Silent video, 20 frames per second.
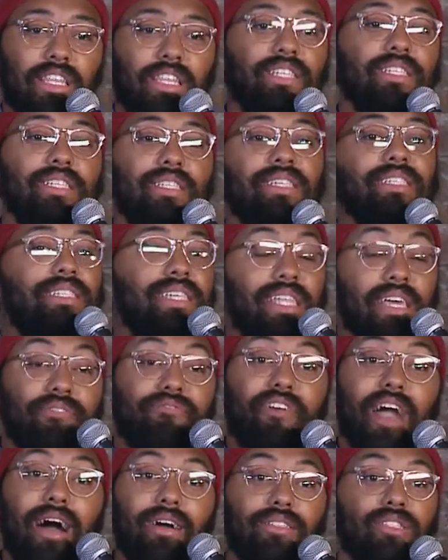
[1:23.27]
This is the city of
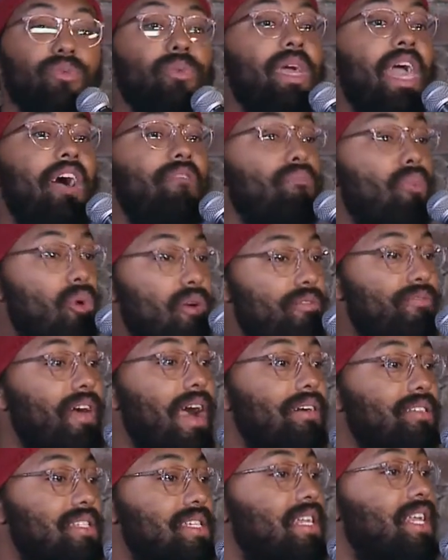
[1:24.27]
fountains. We have more
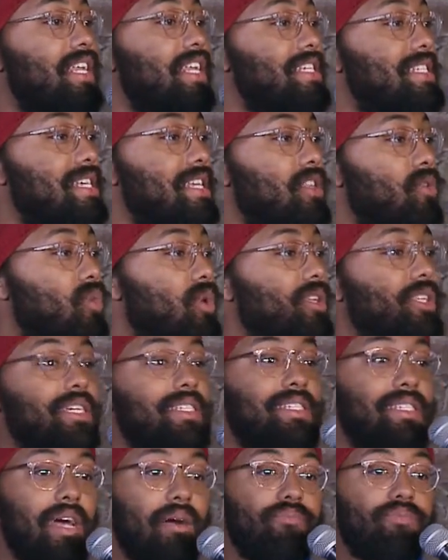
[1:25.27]
fountains than any city in the world
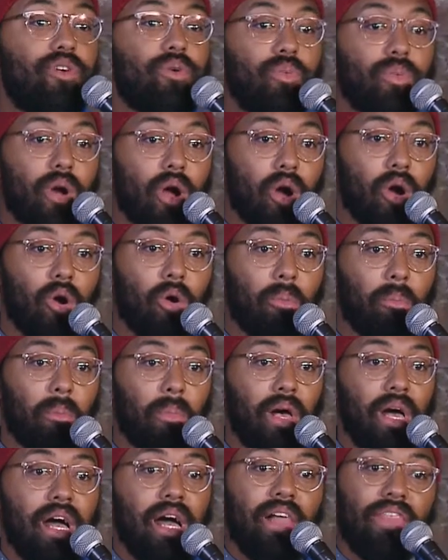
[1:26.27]
except for Rome.
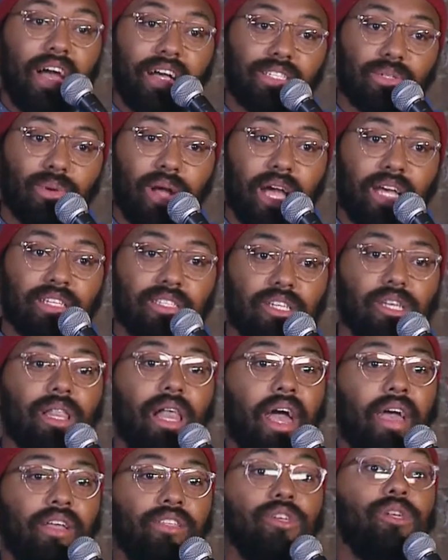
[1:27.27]
That's right. Do you
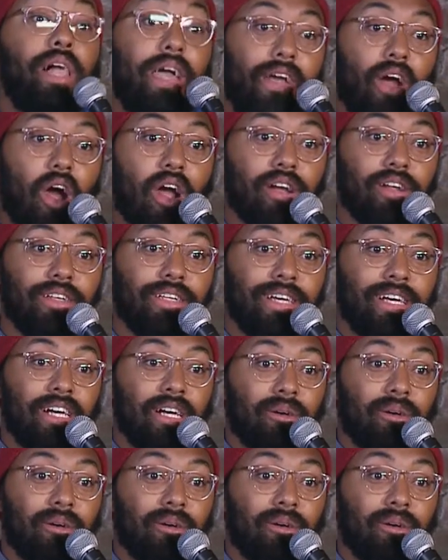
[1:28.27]
like art?